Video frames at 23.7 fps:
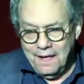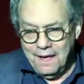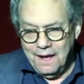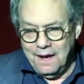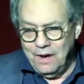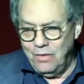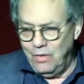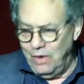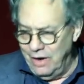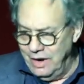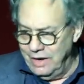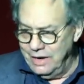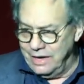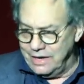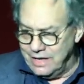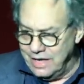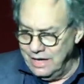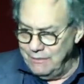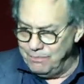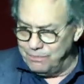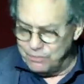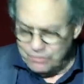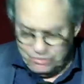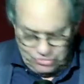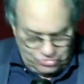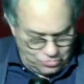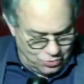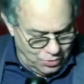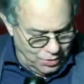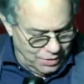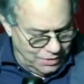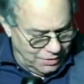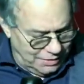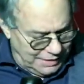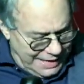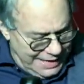I want to keep the
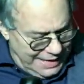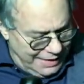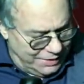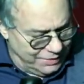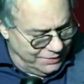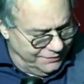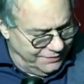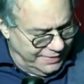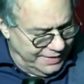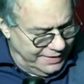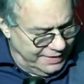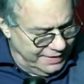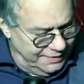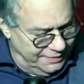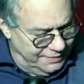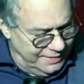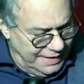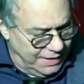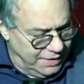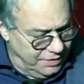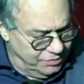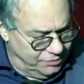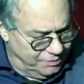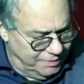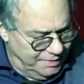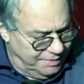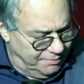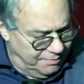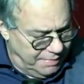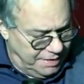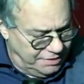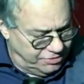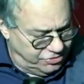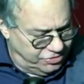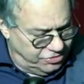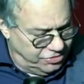squirrel aggravated. There has been
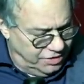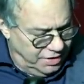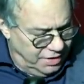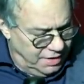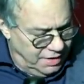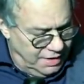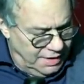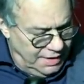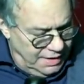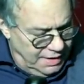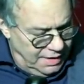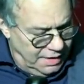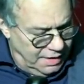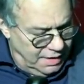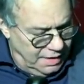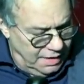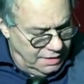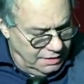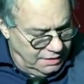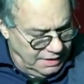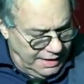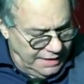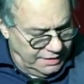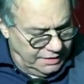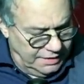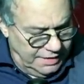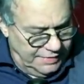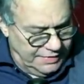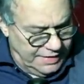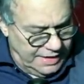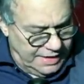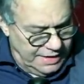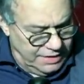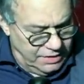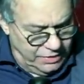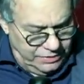much lately
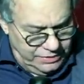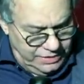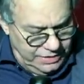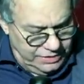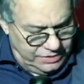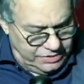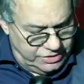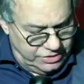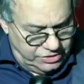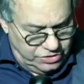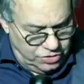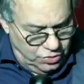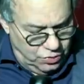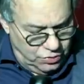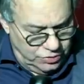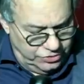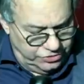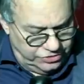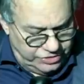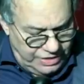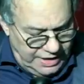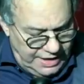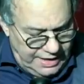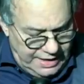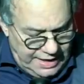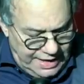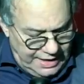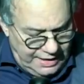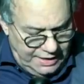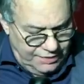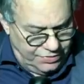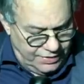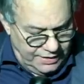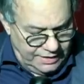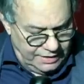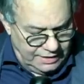that I don't need to do or say
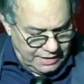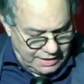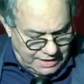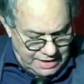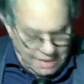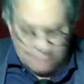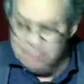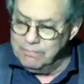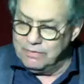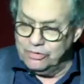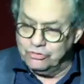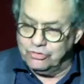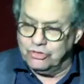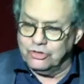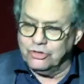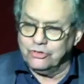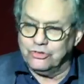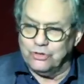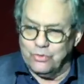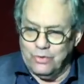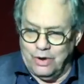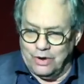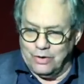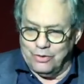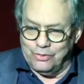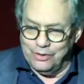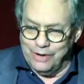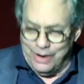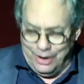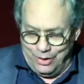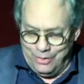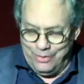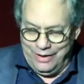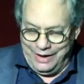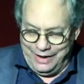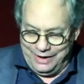anything to keep Mr. Squirrel
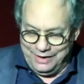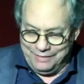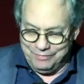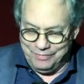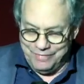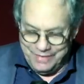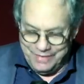going.